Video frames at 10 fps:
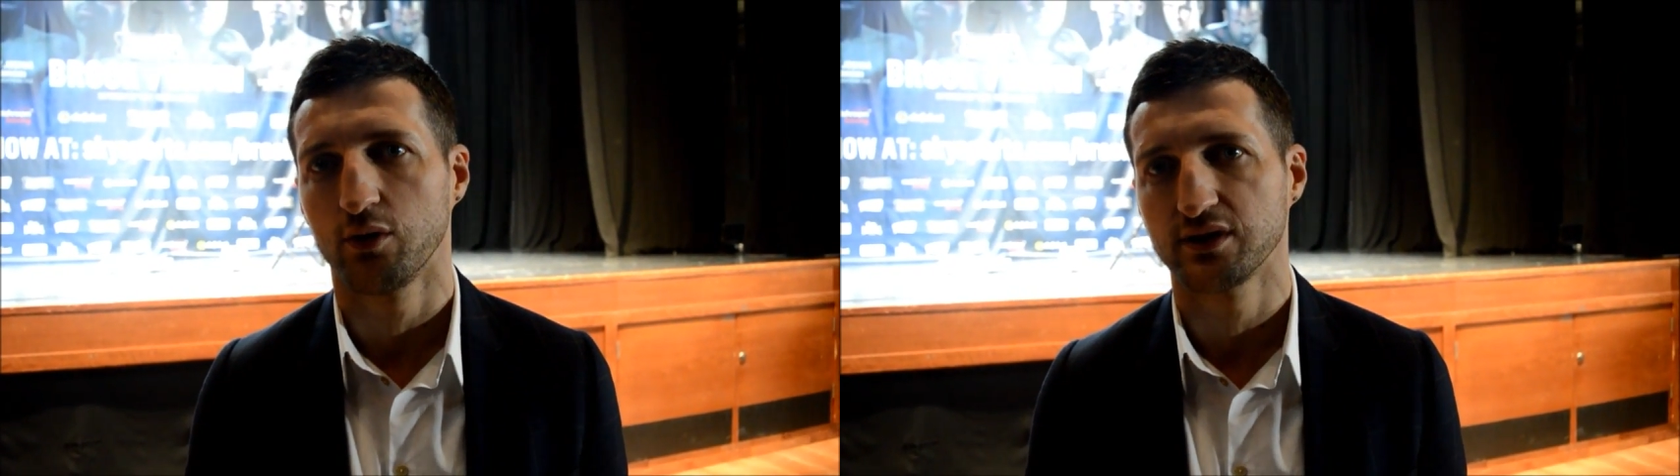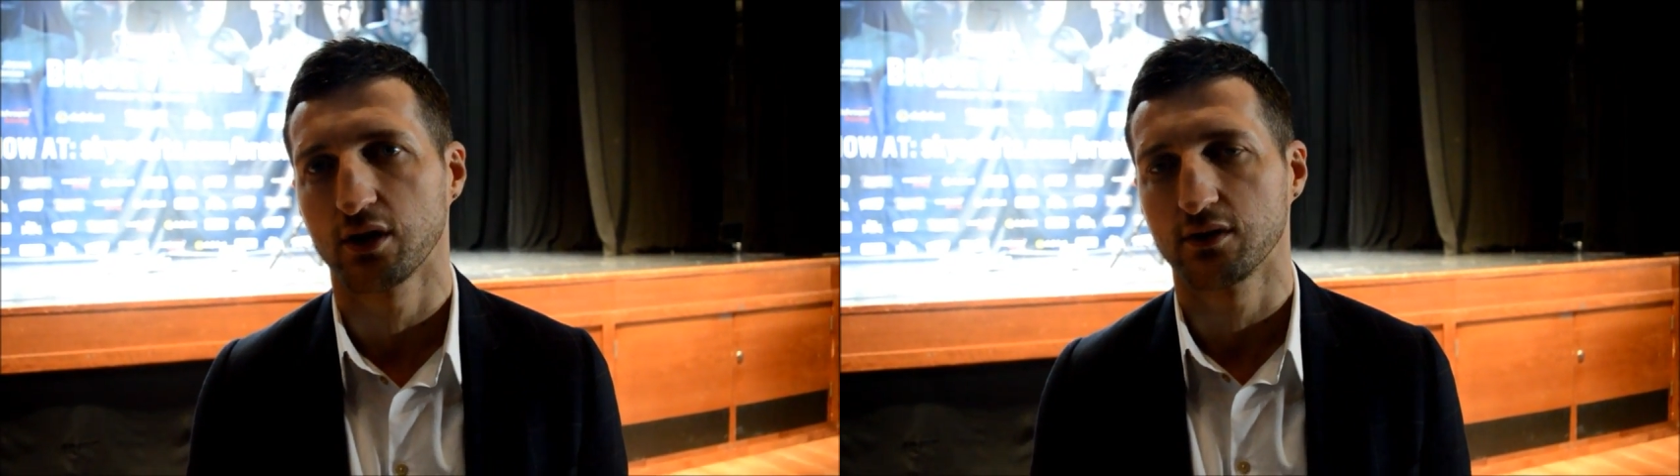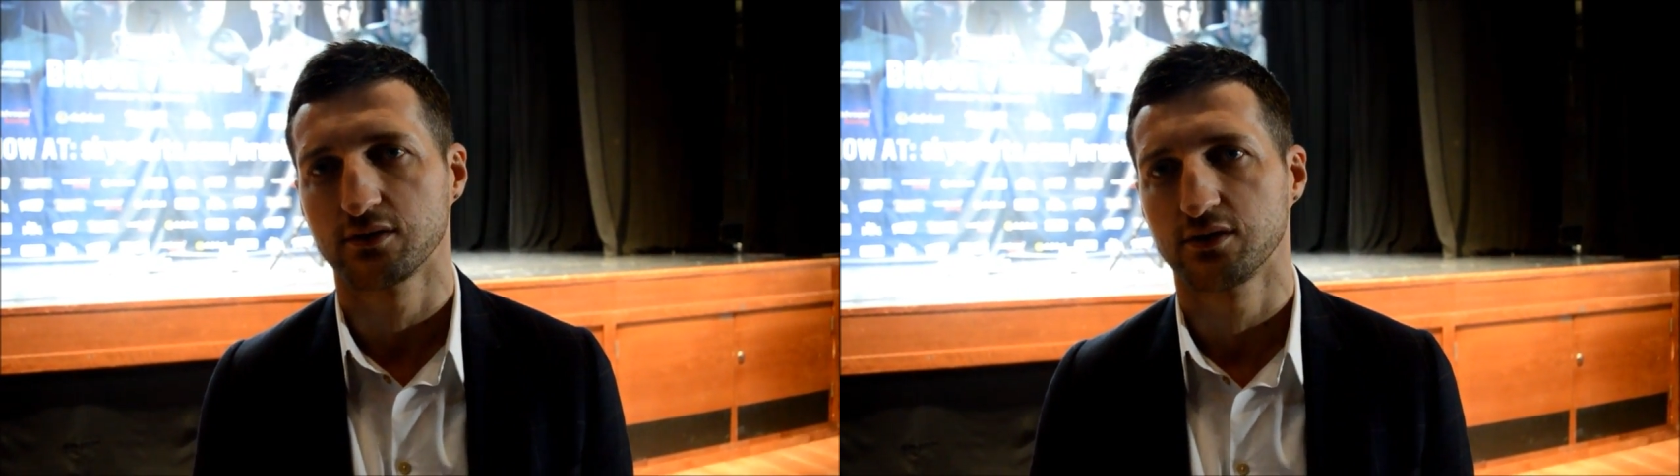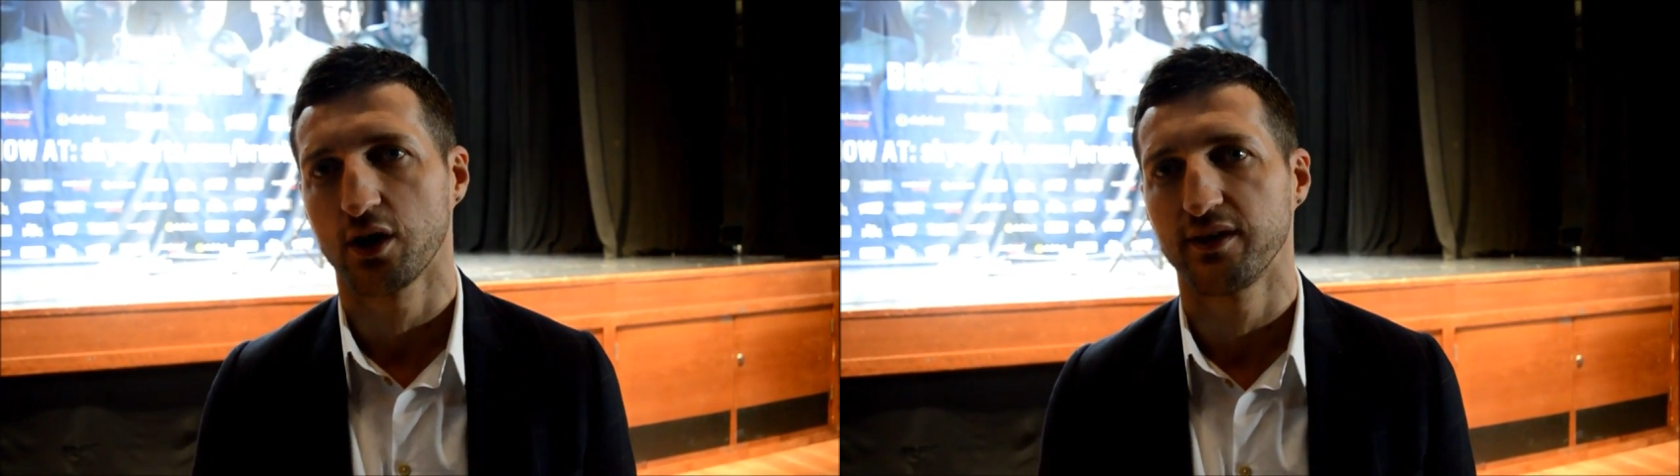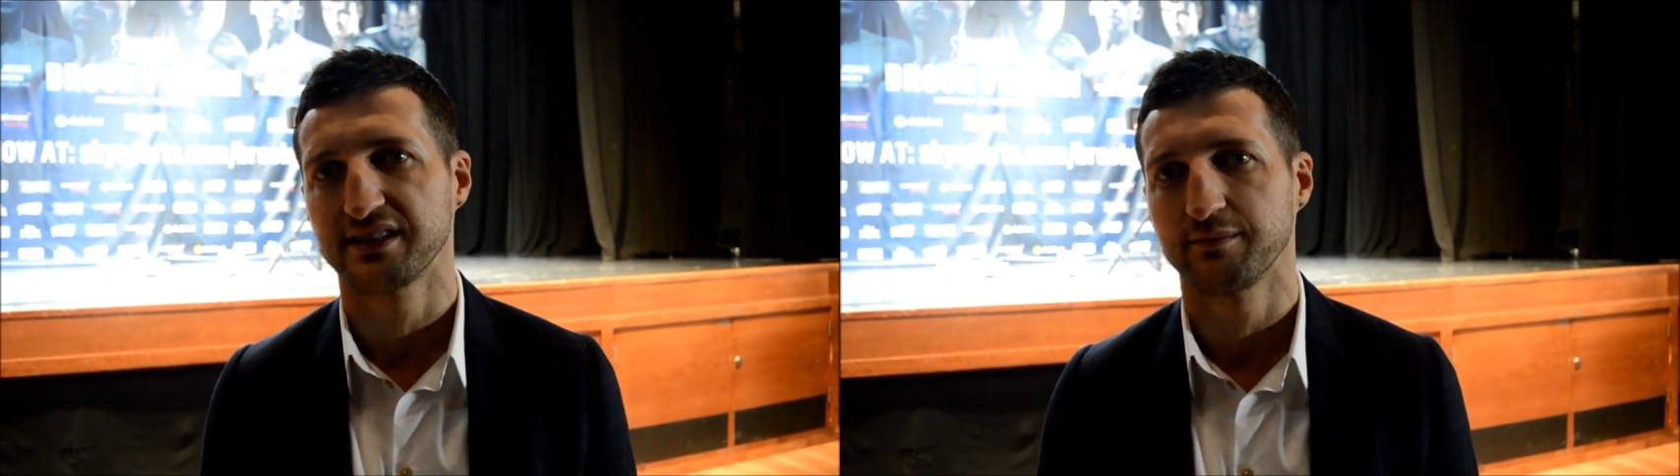He's got
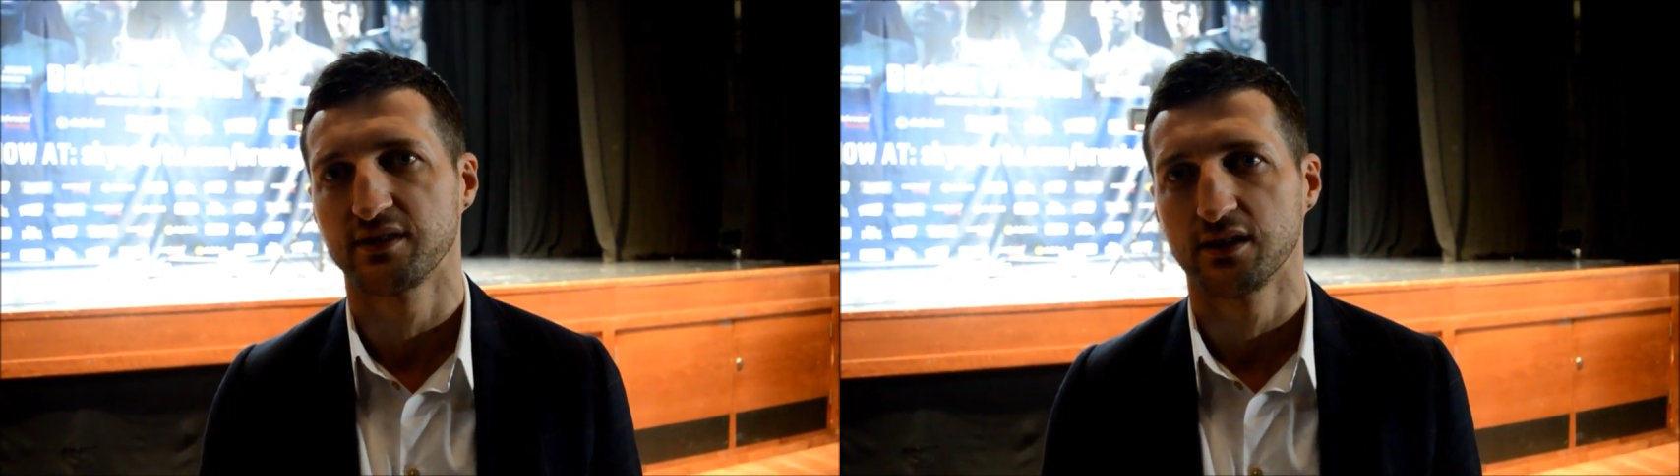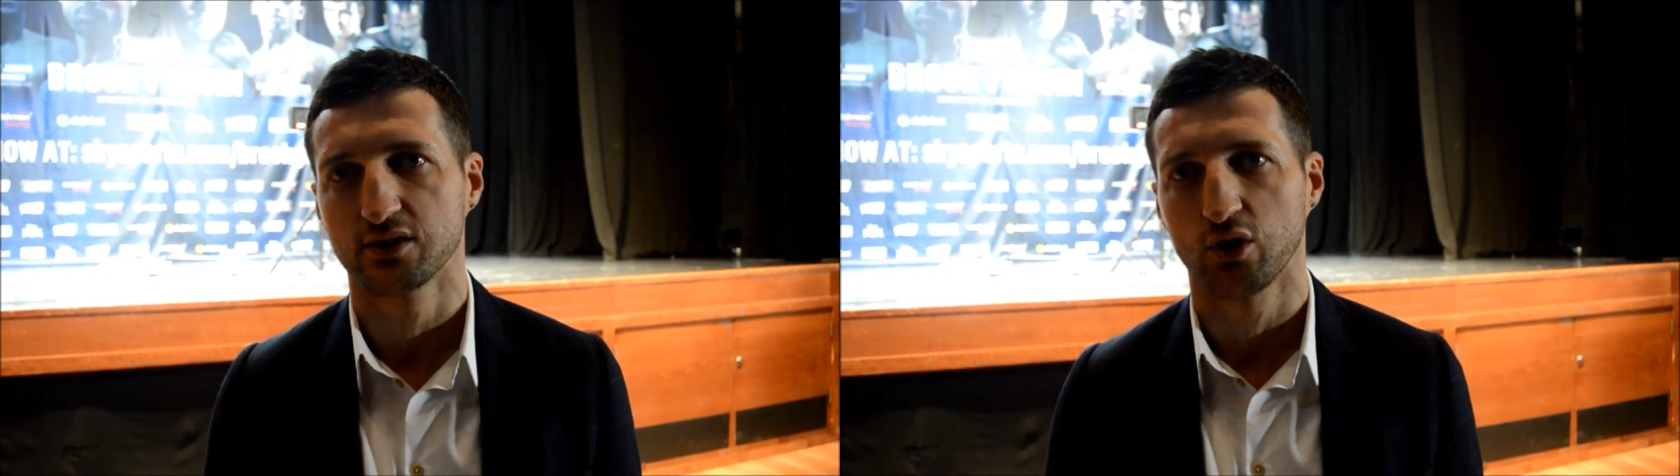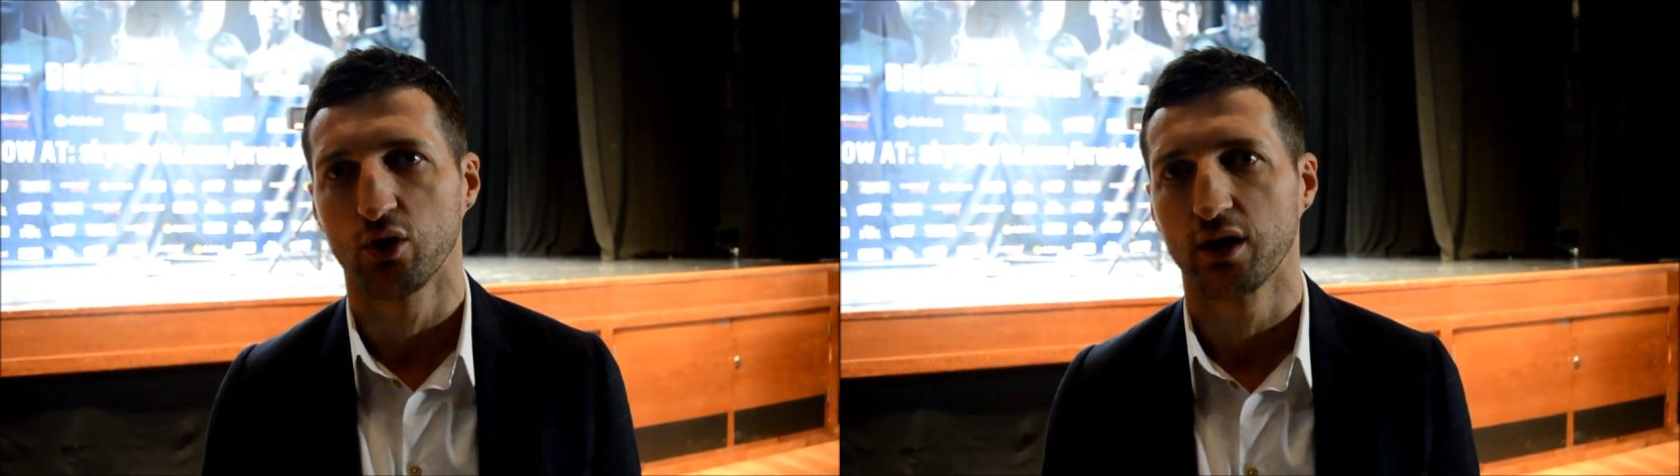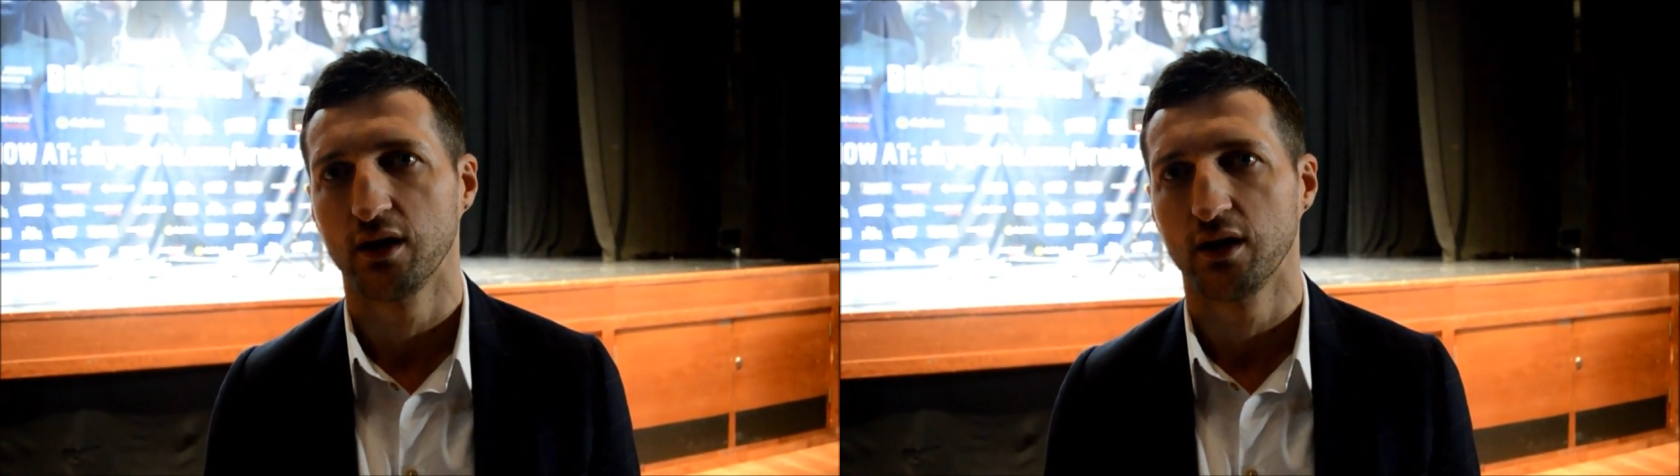Tony Sims in his corner,